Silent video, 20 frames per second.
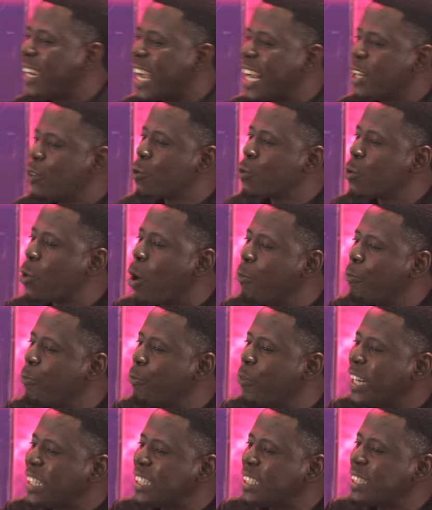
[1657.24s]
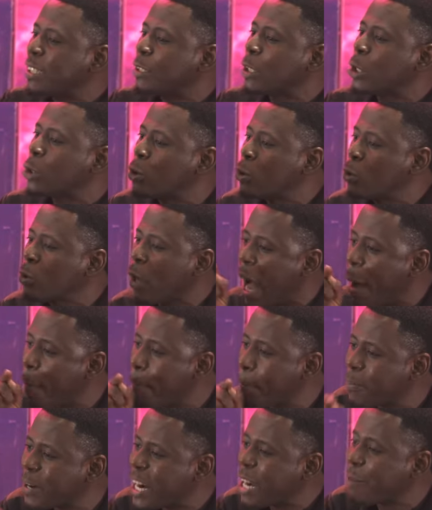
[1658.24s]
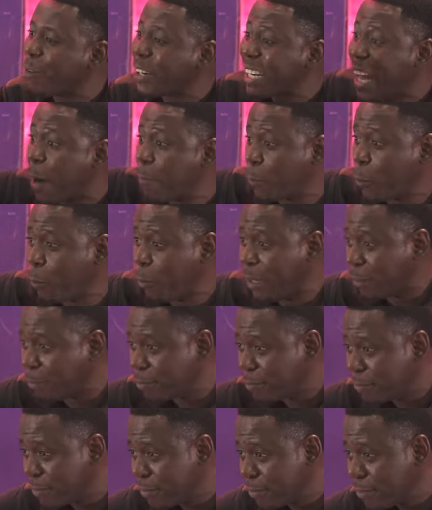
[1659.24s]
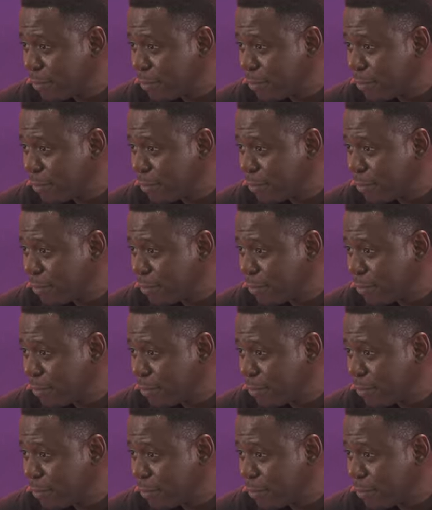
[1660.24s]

forget you confessed and prayed for that problem.